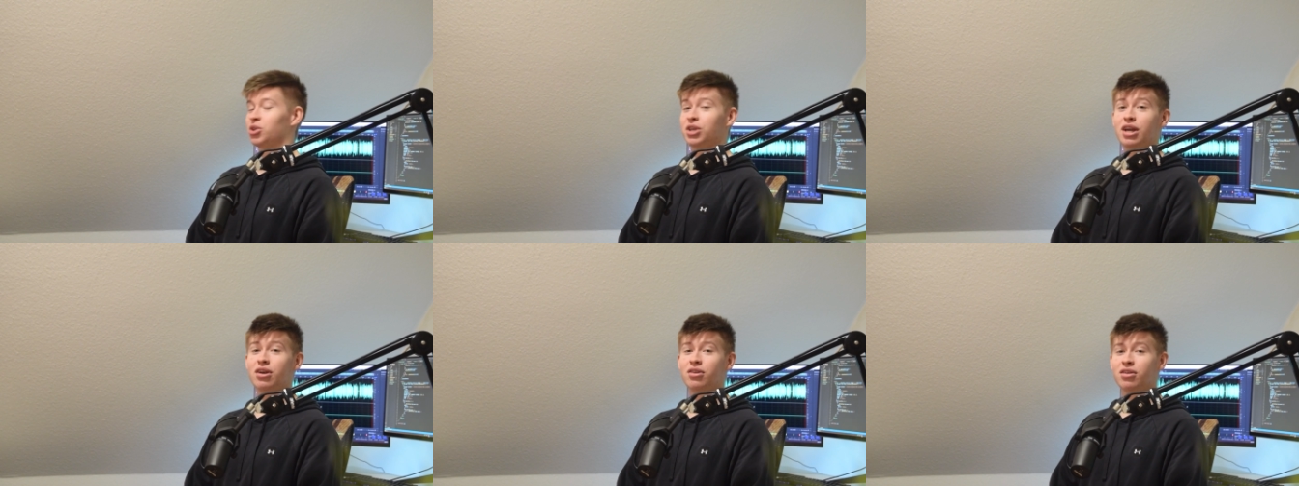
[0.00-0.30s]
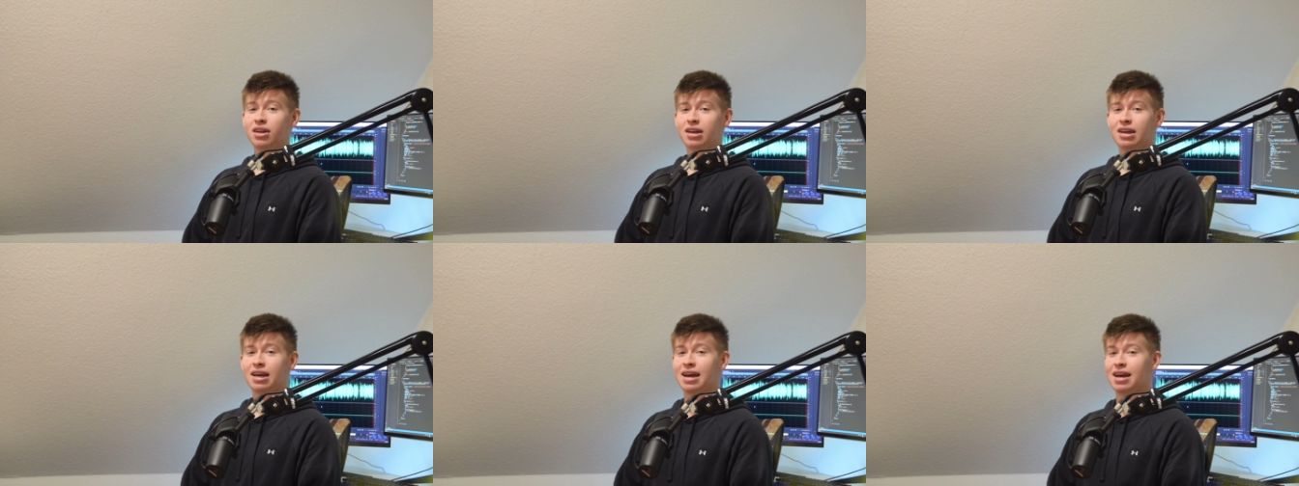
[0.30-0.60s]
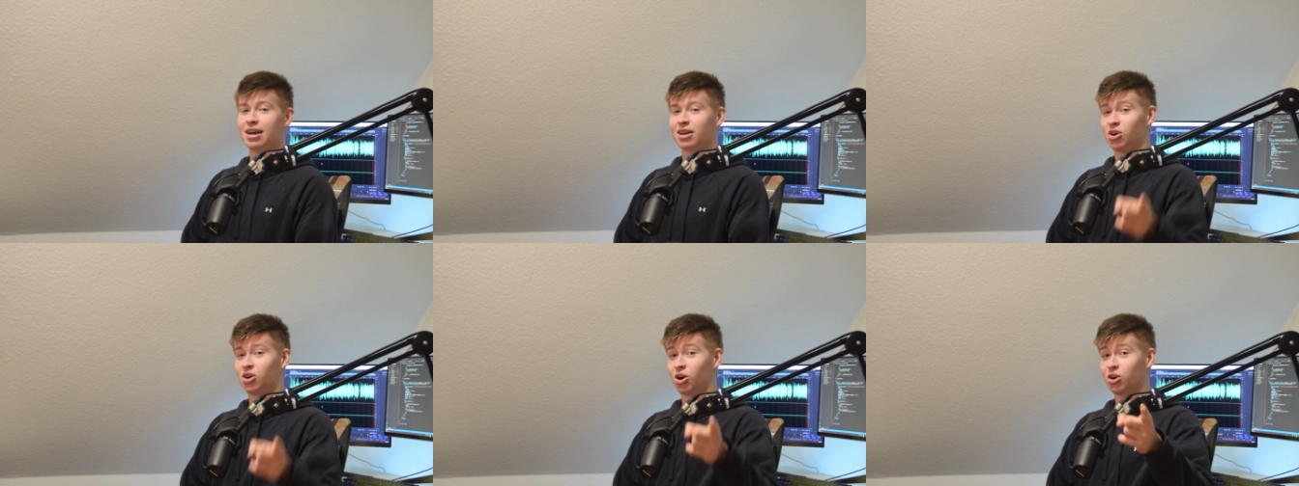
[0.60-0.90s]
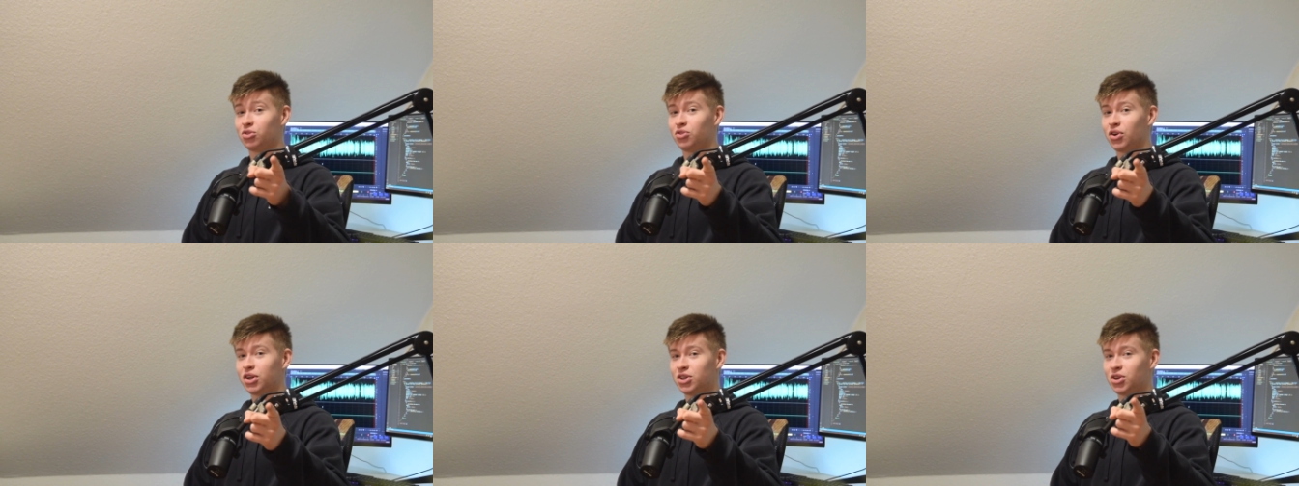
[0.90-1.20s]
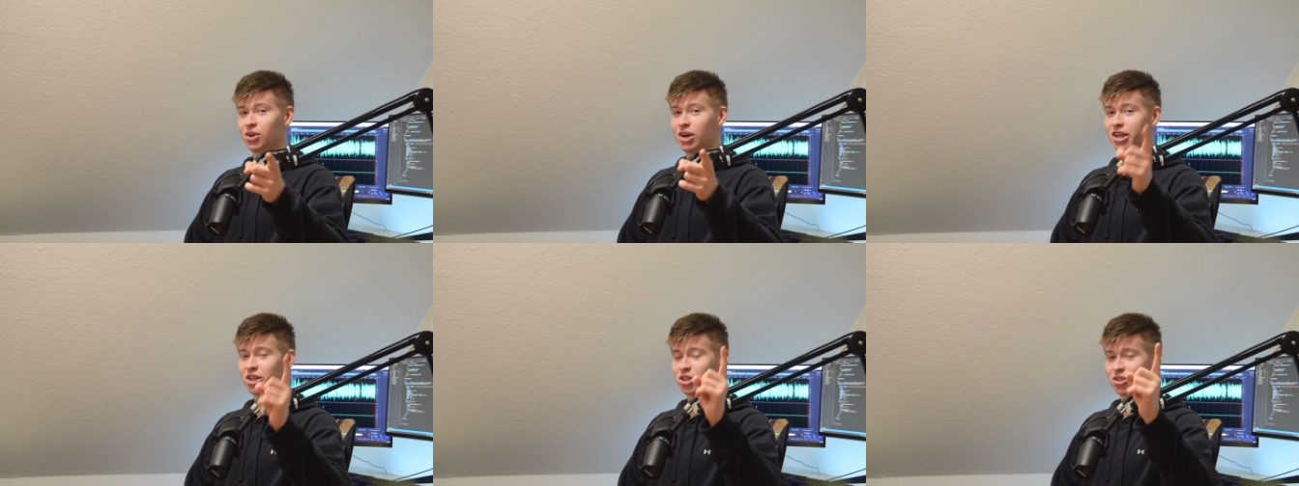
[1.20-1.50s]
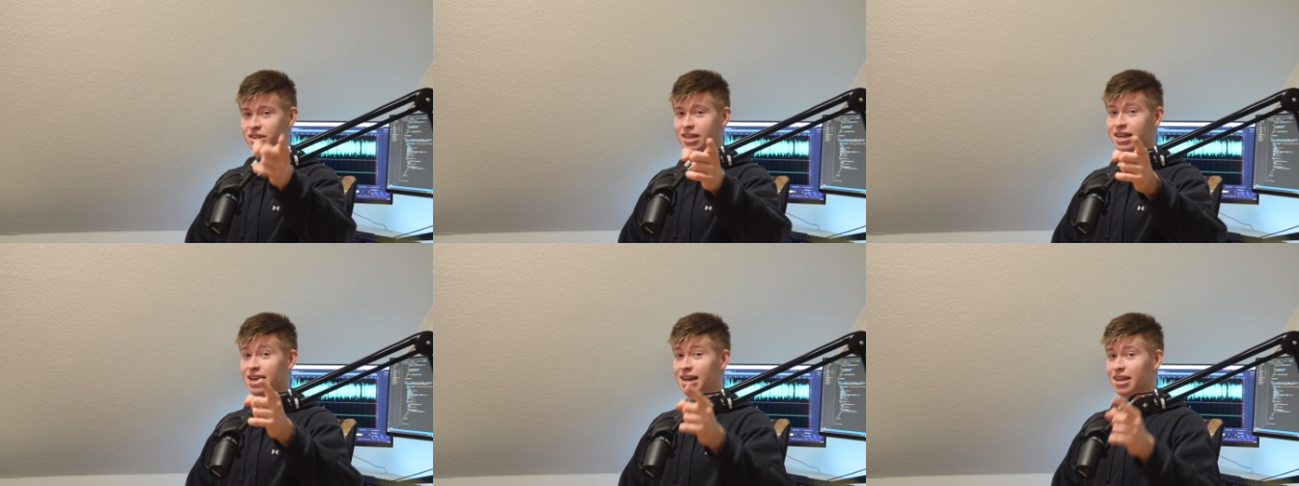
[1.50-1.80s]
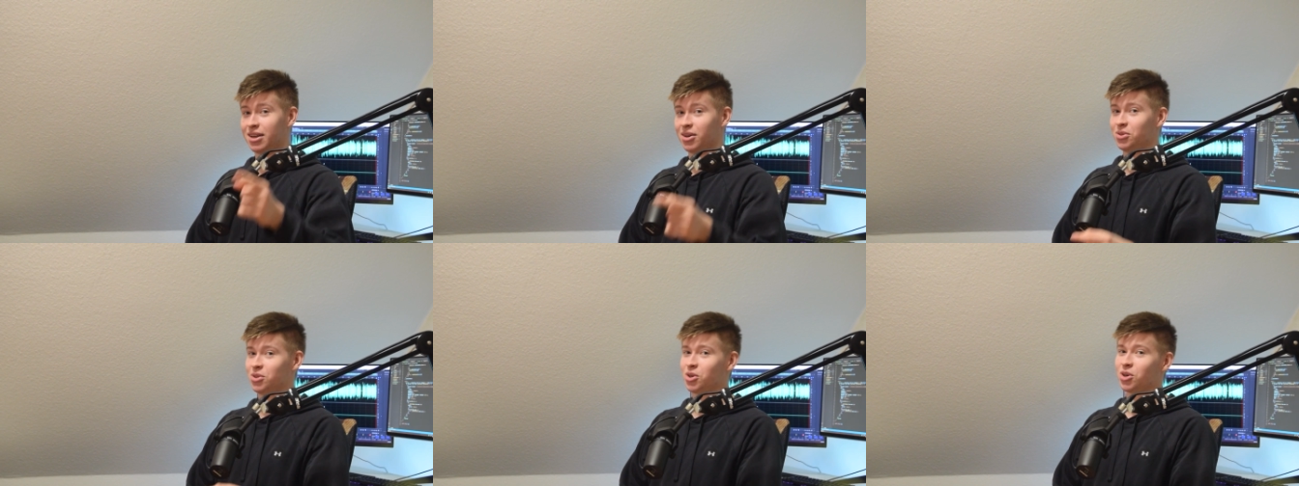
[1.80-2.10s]
share. Uh, congratulations
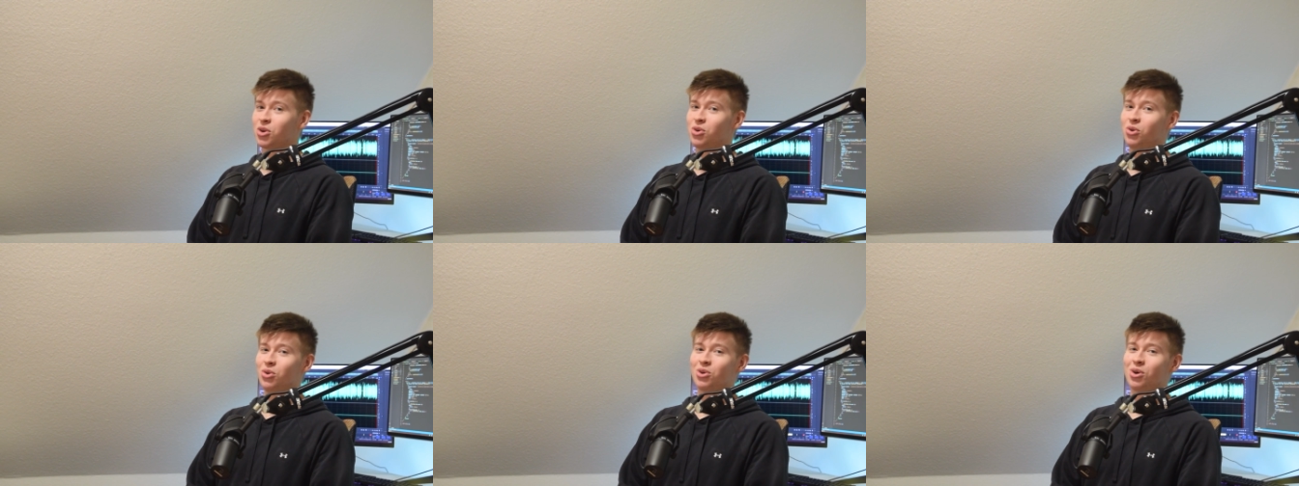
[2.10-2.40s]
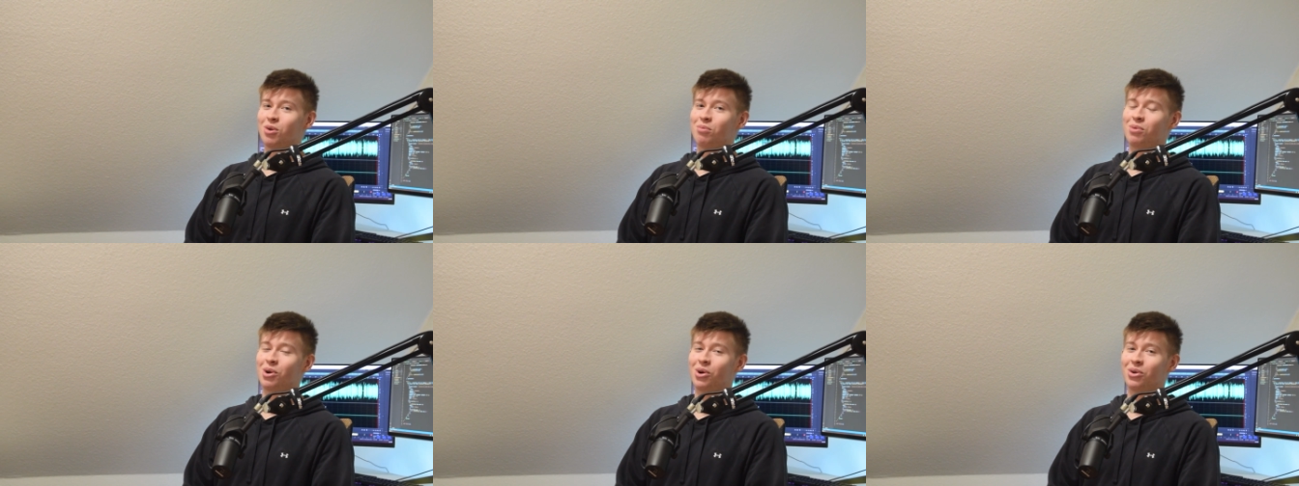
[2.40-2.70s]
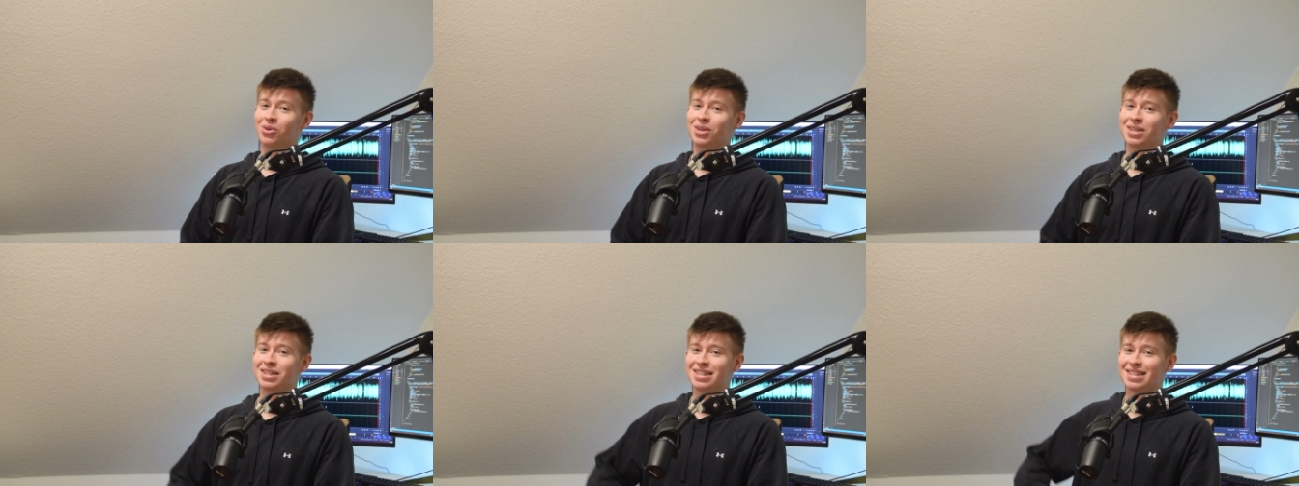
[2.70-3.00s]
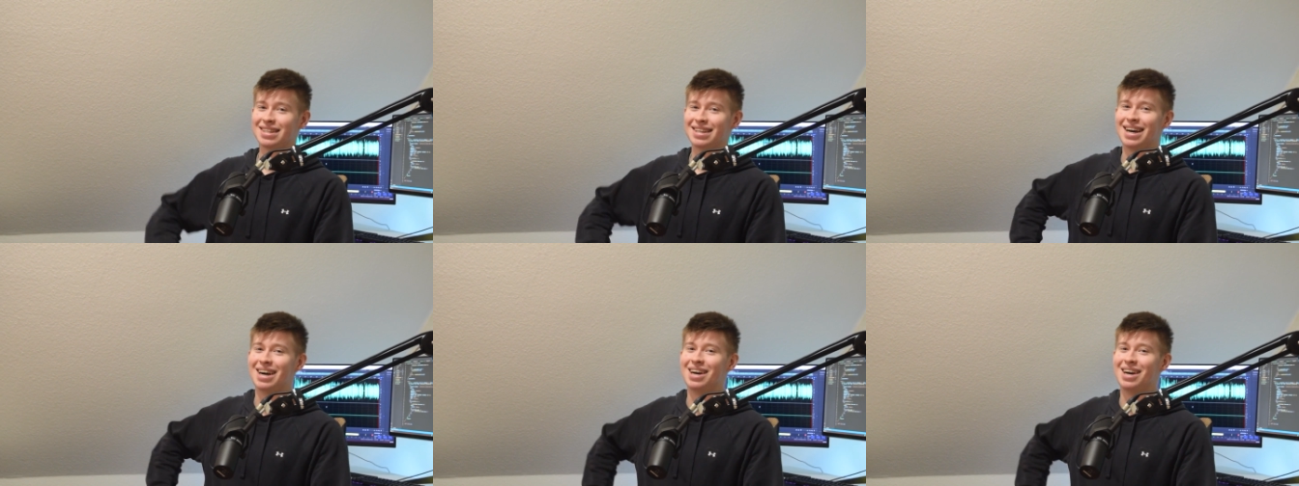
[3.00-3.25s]
again on your cool component.